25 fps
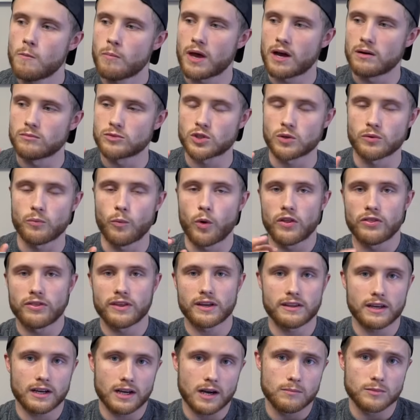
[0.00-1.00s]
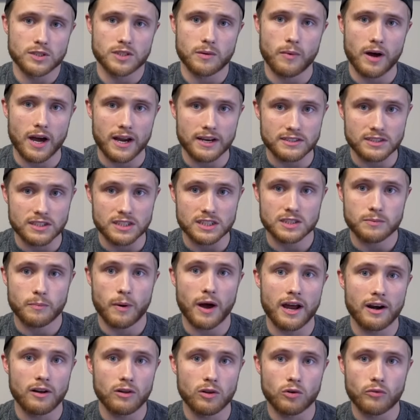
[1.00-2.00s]
Um, so one thing that comes to mind is the
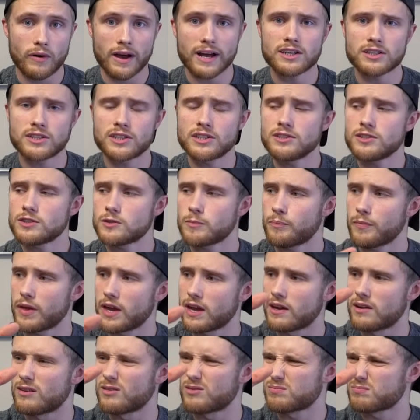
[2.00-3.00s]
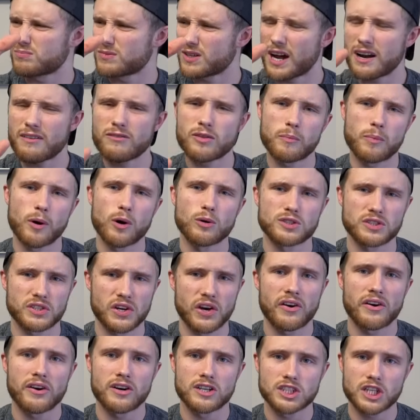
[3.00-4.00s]
spinal erectors and kind of the
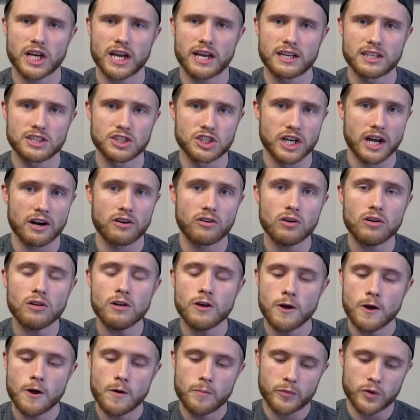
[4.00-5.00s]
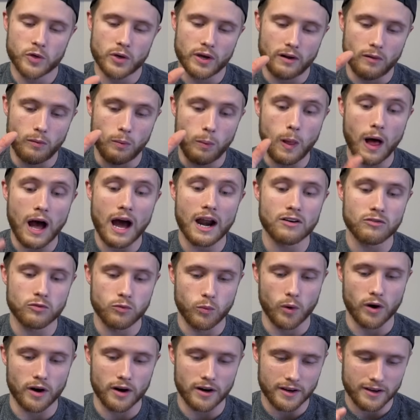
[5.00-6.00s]
posterior chain in general. You get a lot
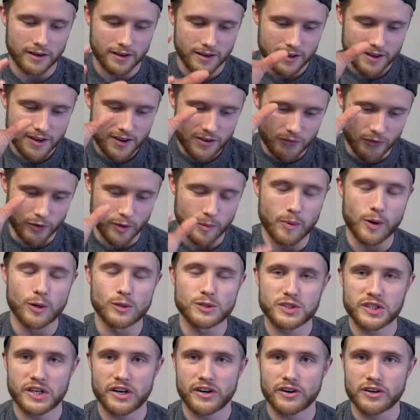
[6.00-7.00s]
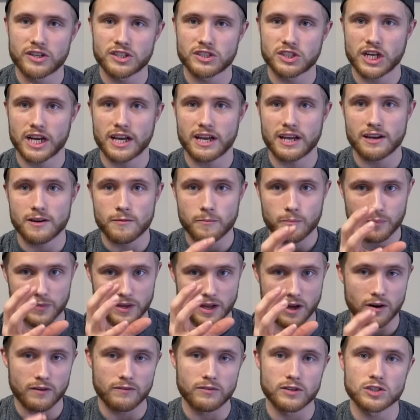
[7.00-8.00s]
of work for the posterior chain
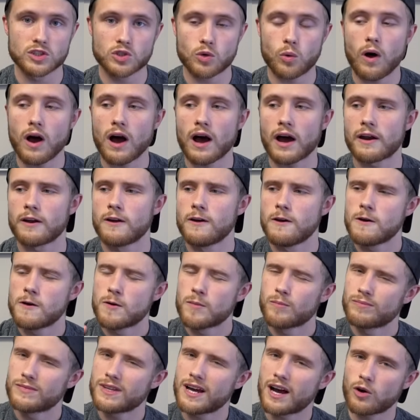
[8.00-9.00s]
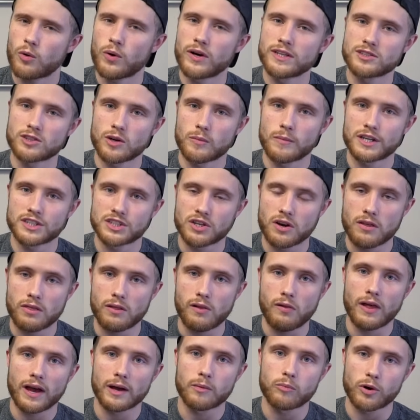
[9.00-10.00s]
out of the squat, not quite so much out of
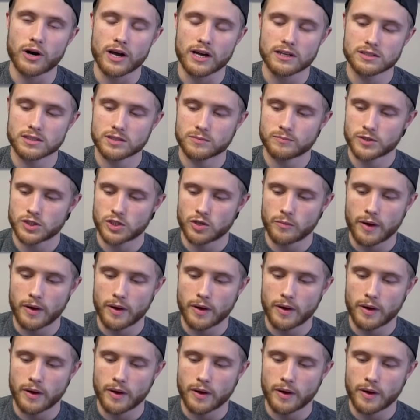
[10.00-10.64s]
the leg press, so